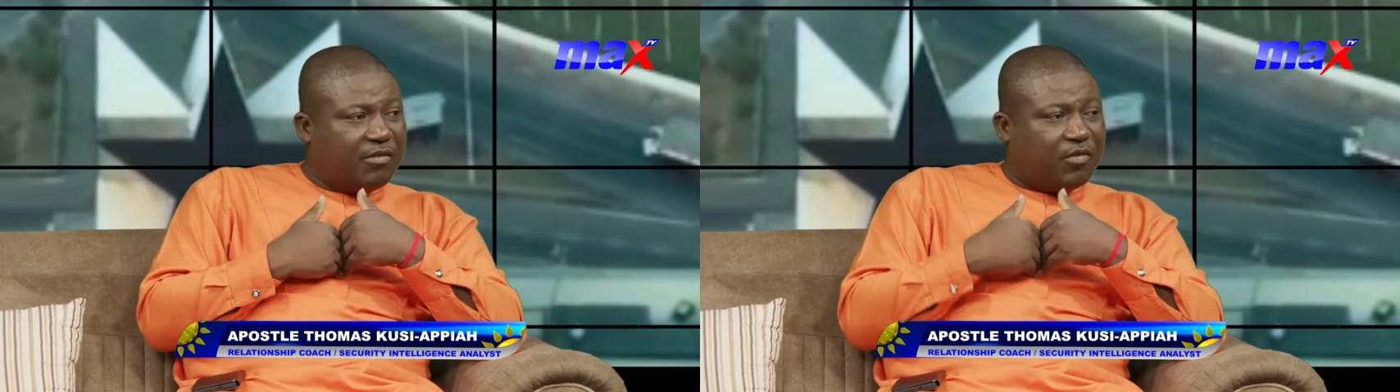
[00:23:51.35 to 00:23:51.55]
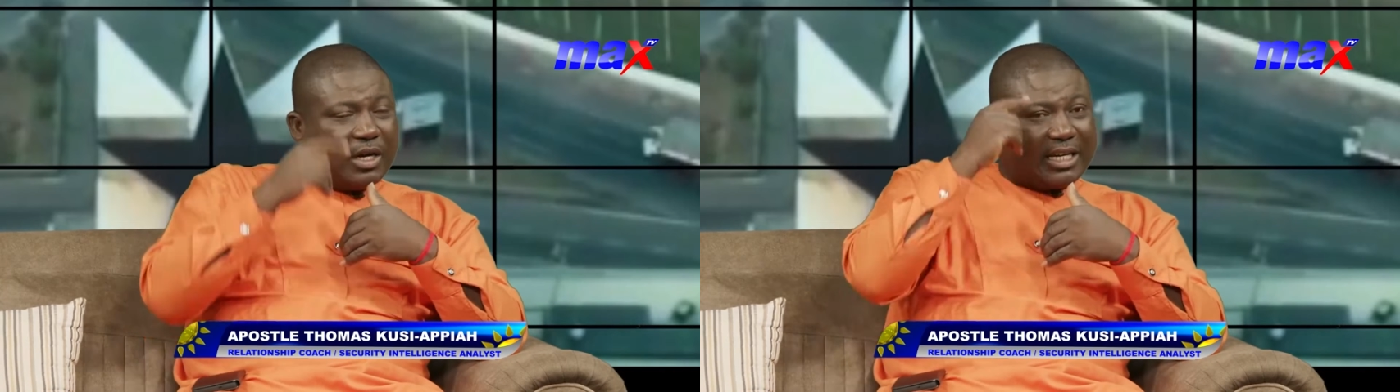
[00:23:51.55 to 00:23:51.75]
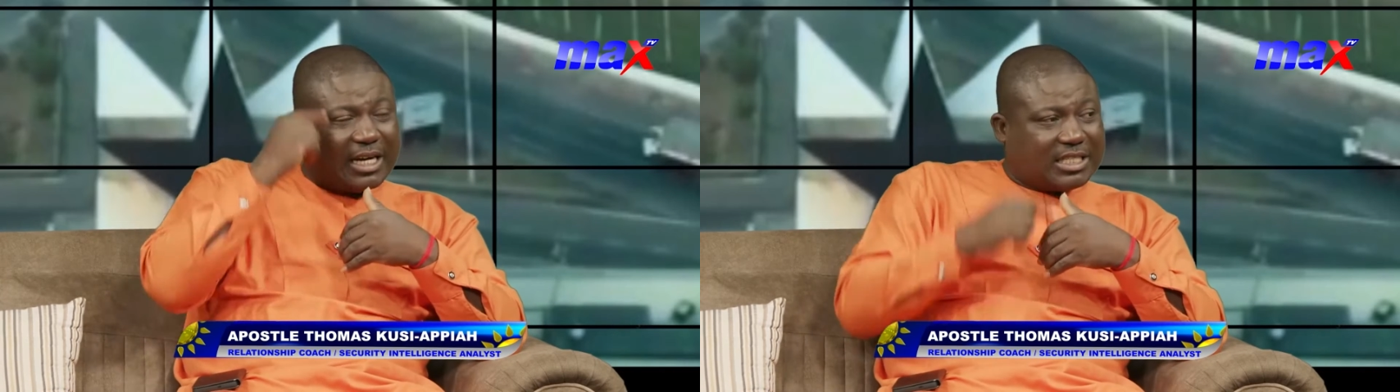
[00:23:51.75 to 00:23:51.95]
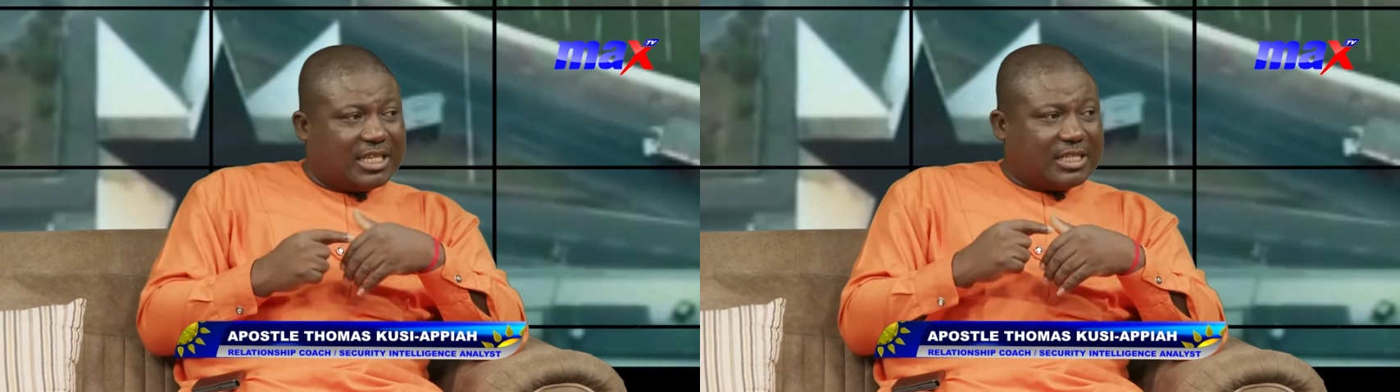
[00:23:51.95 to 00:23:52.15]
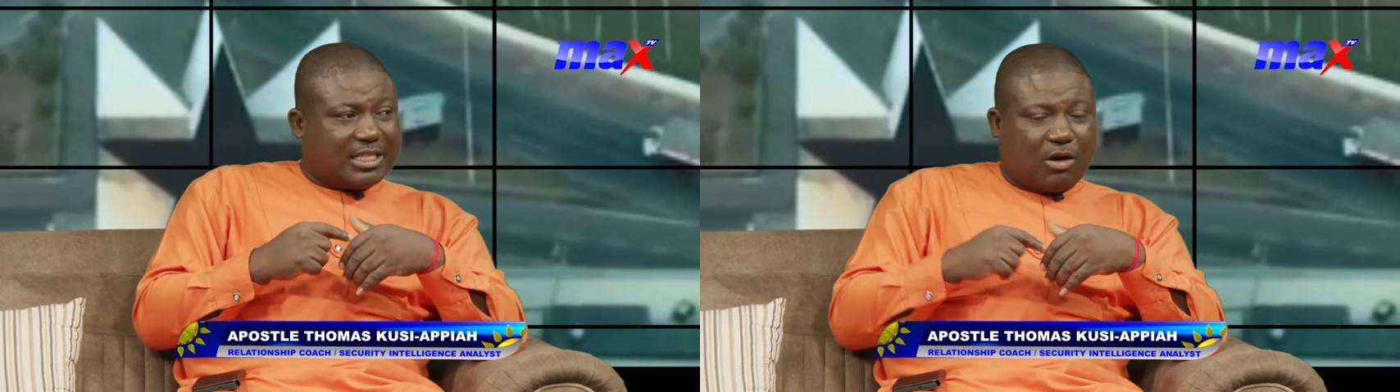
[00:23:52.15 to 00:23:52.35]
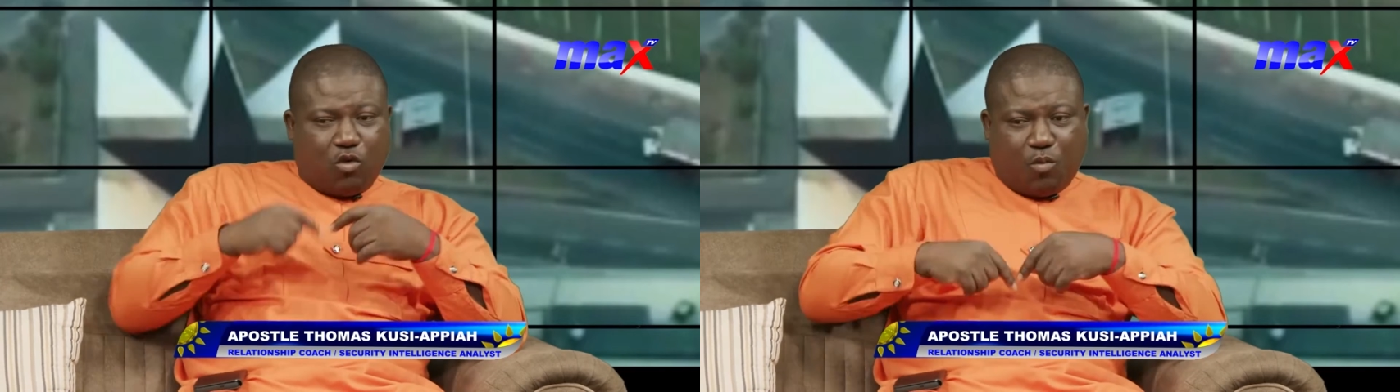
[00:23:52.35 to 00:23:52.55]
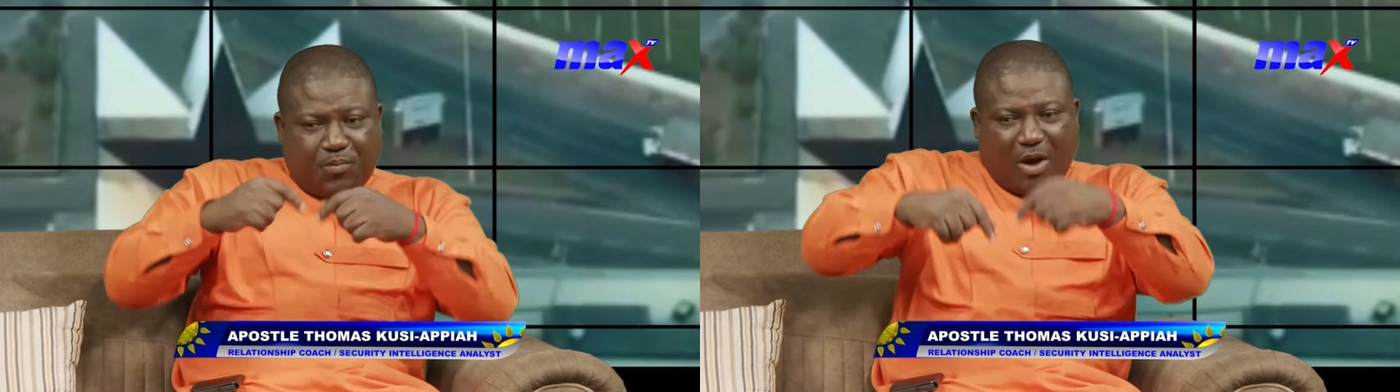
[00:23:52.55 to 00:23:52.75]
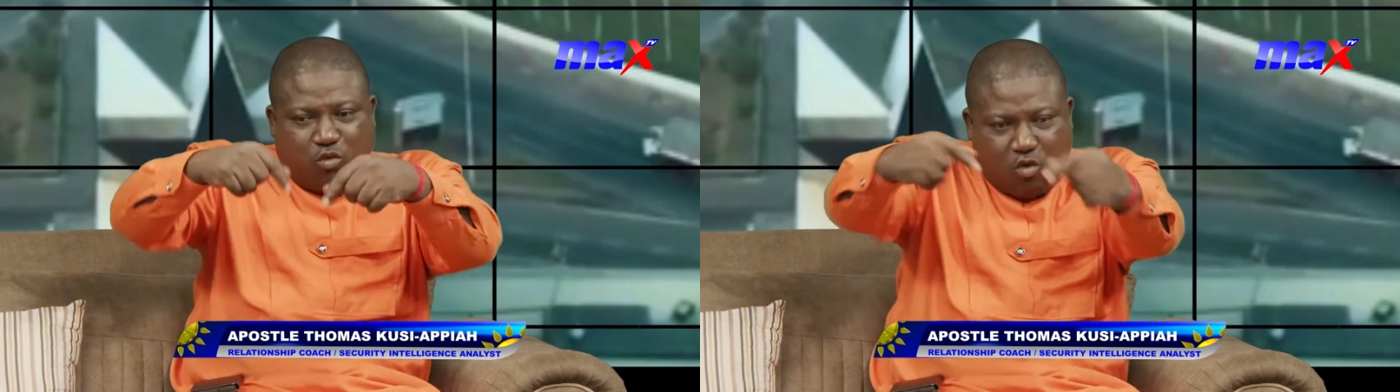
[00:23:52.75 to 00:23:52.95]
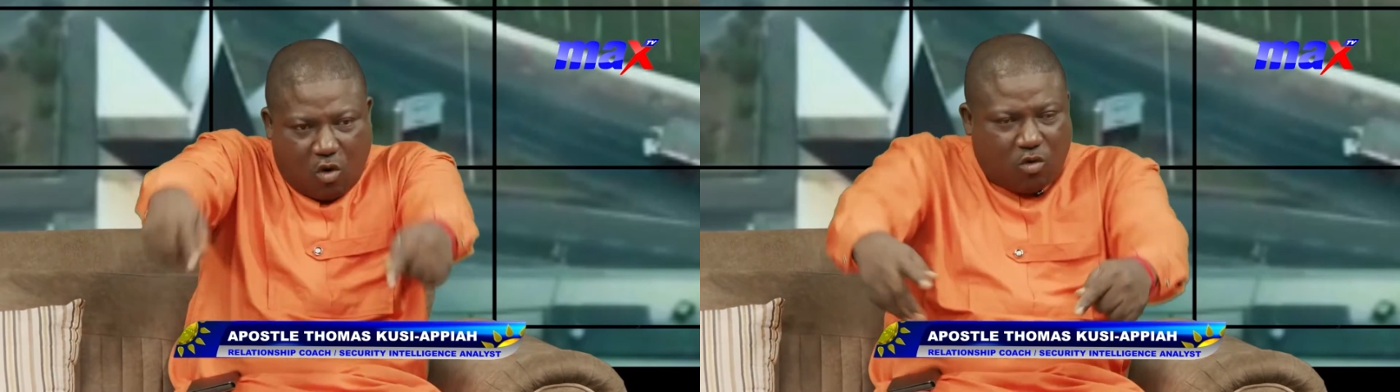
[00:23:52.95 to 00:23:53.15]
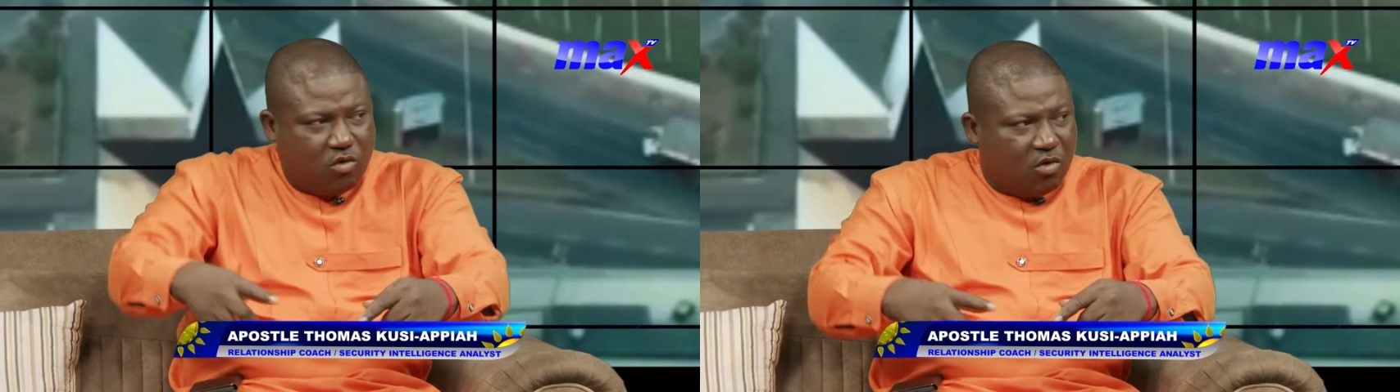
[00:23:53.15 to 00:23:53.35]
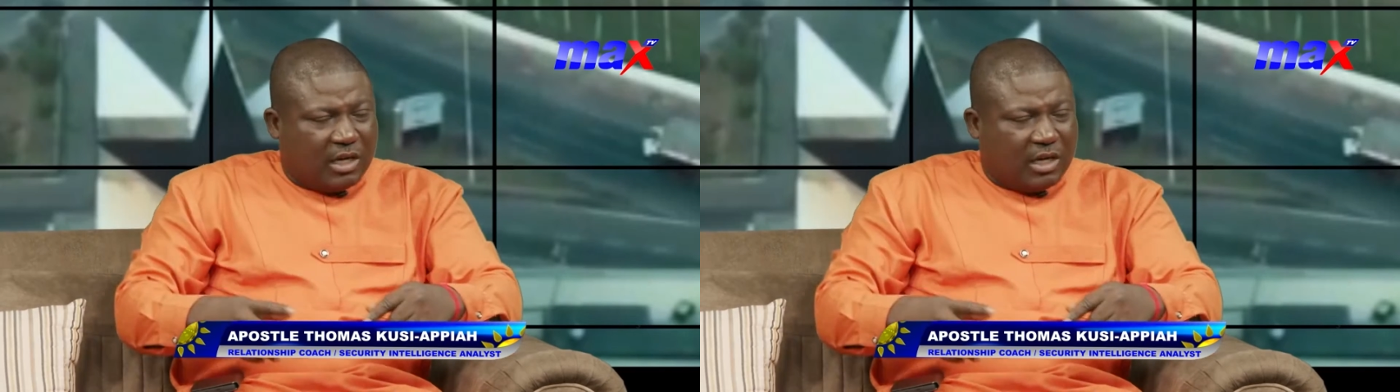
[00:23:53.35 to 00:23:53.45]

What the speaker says: forgetting say, oh,